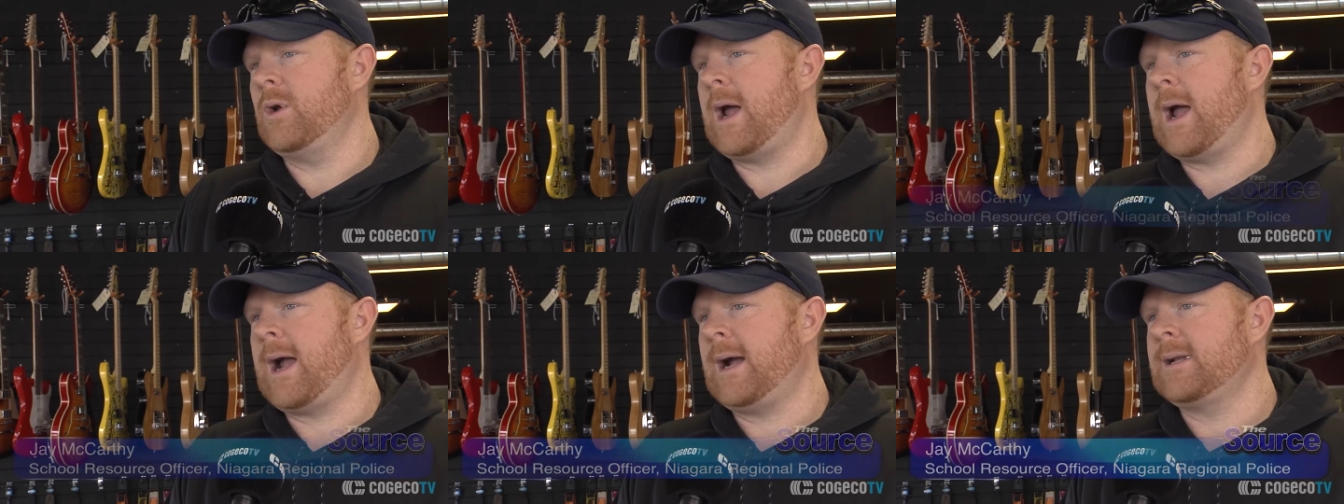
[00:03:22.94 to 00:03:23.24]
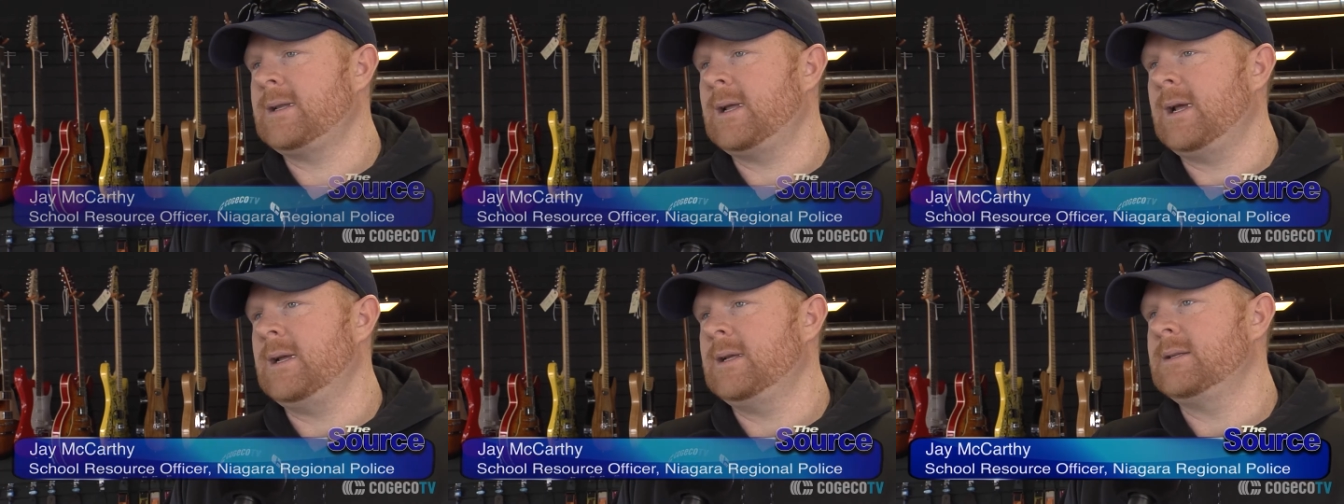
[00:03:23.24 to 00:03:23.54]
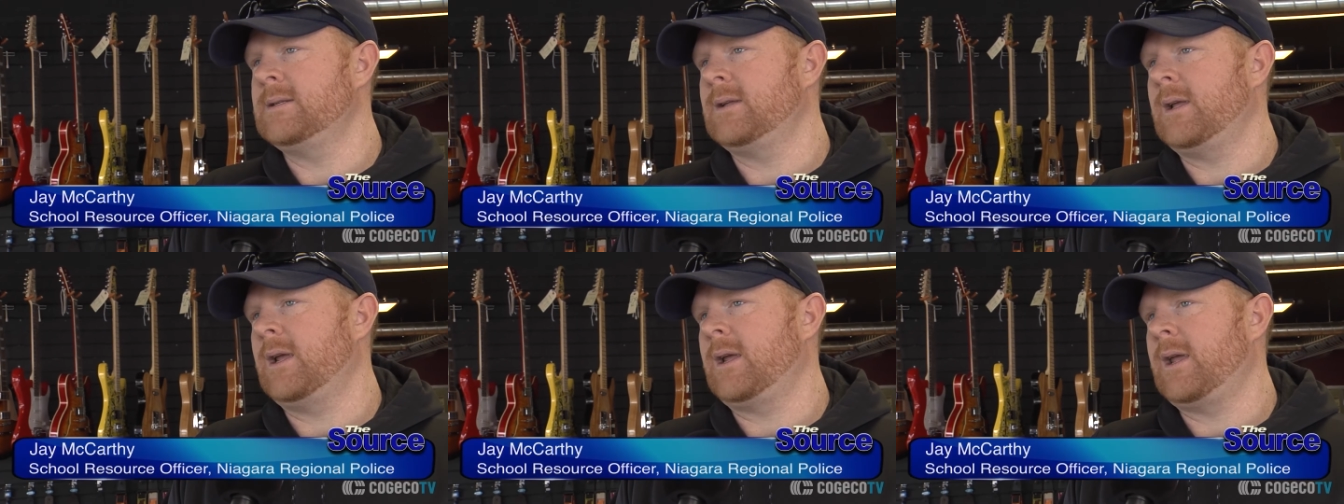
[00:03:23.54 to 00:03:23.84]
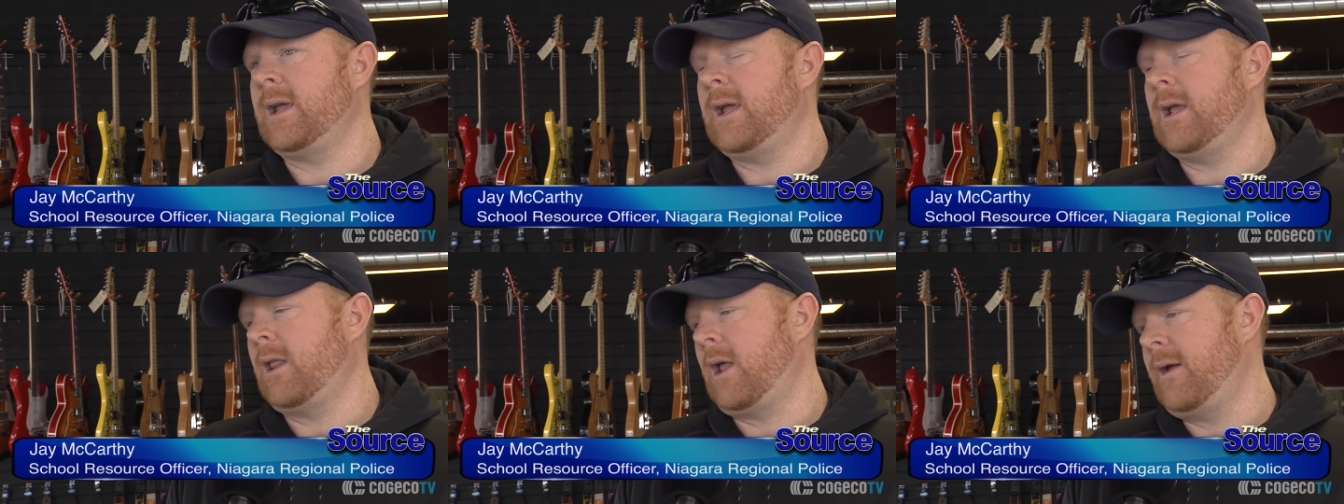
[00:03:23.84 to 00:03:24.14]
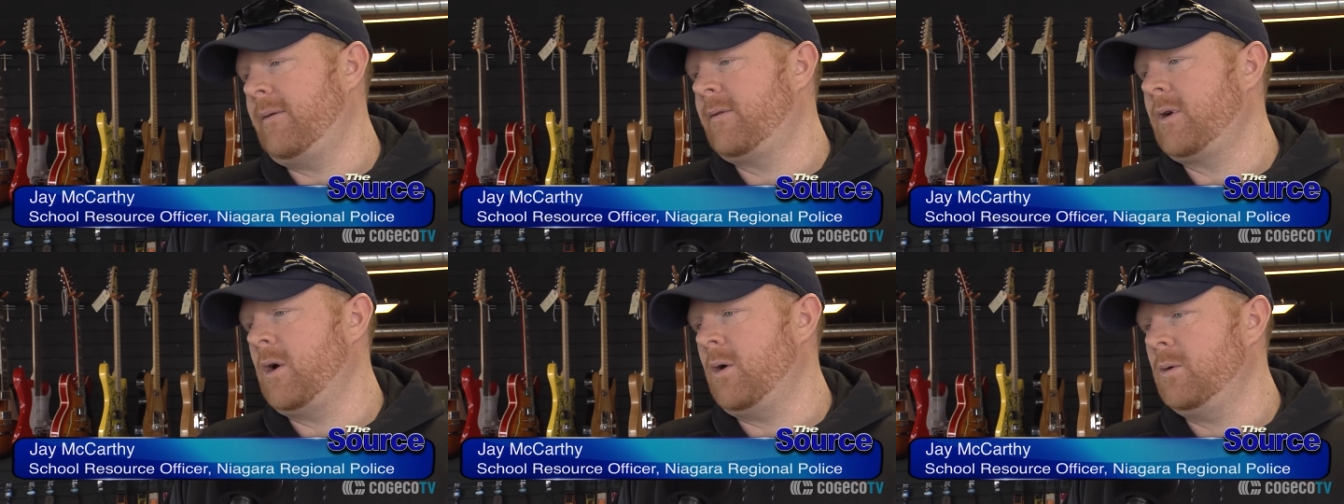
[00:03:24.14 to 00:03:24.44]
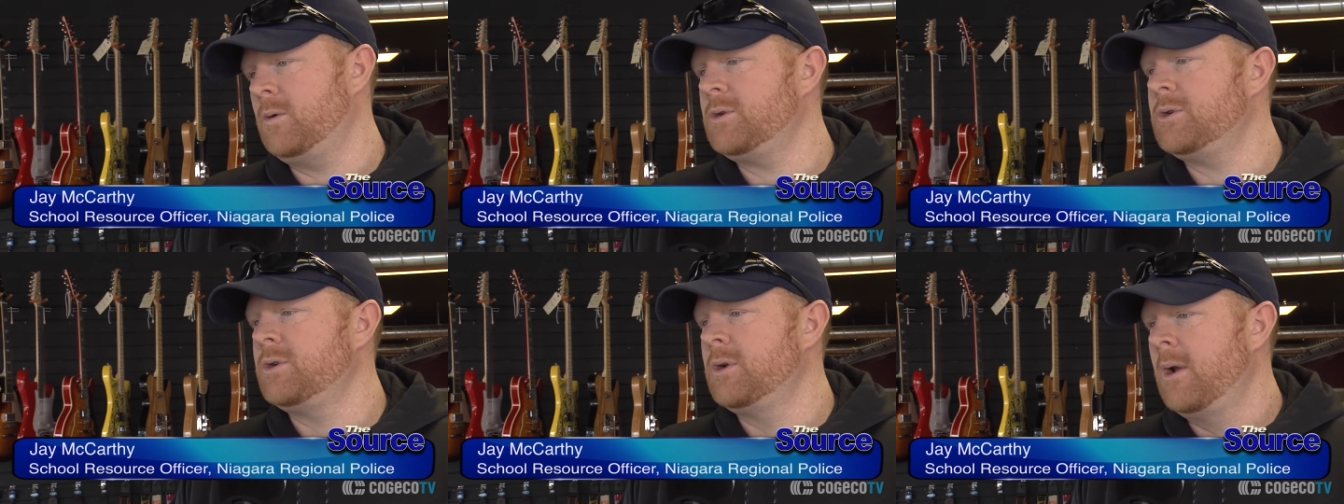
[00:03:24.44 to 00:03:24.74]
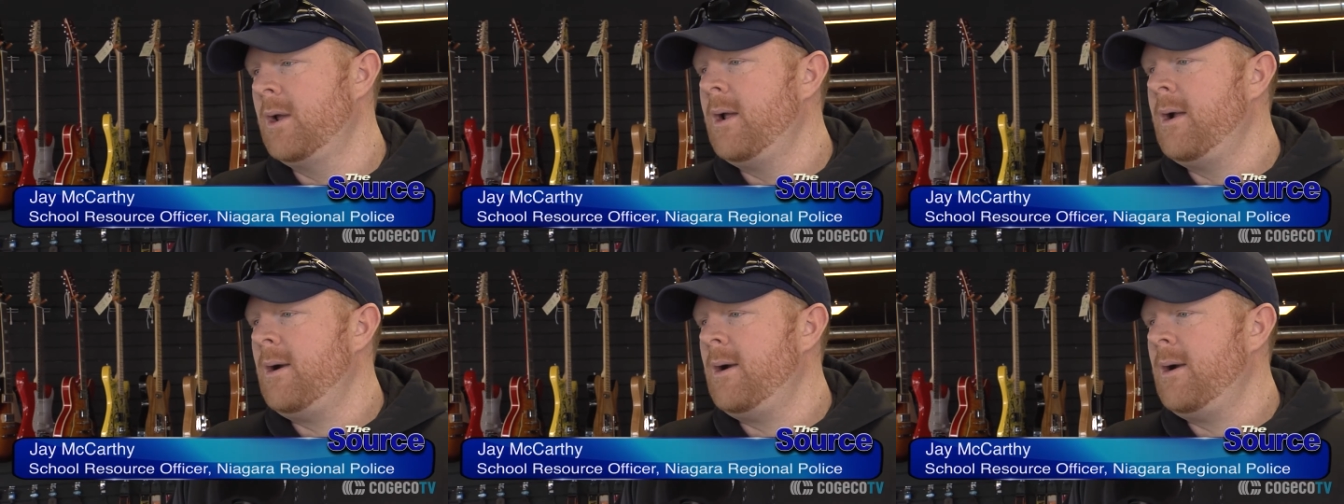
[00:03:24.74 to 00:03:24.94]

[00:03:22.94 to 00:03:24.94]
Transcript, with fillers: act as like a life coach